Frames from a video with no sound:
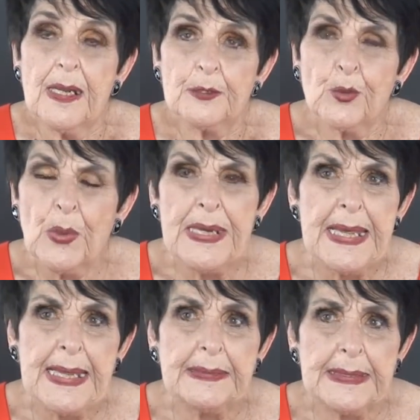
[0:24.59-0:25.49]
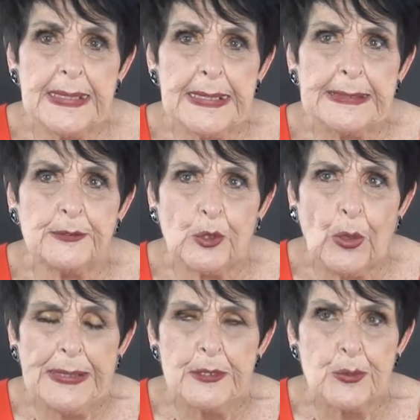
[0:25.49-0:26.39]
2018 is
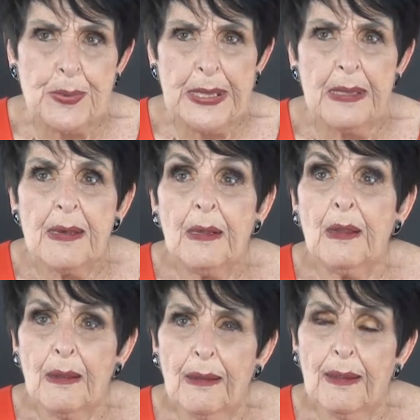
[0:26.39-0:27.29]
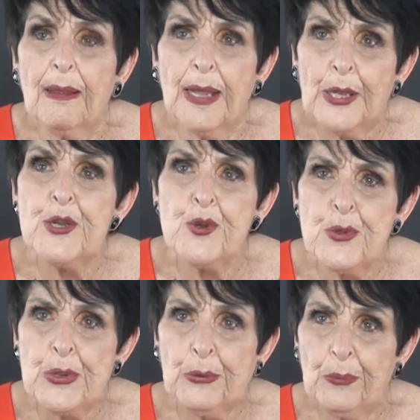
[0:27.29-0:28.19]
going to be a new
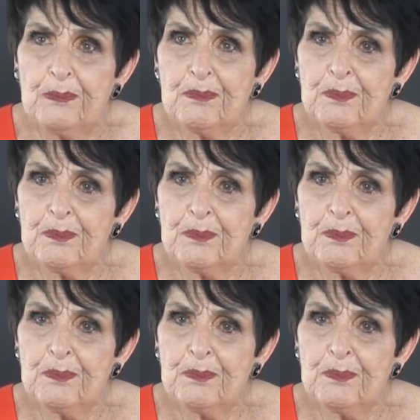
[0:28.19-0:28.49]
you.